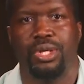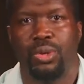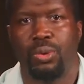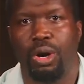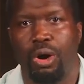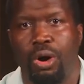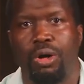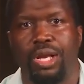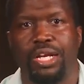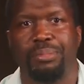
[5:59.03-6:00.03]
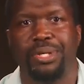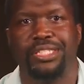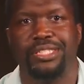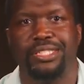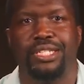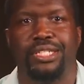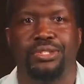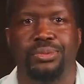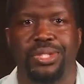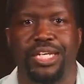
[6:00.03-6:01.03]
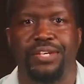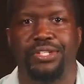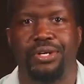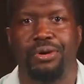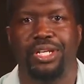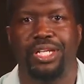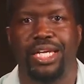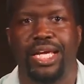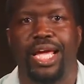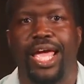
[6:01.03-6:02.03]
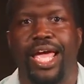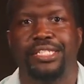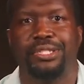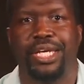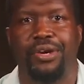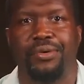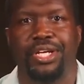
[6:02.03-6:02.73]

who are all on mission to live eternally and to carry the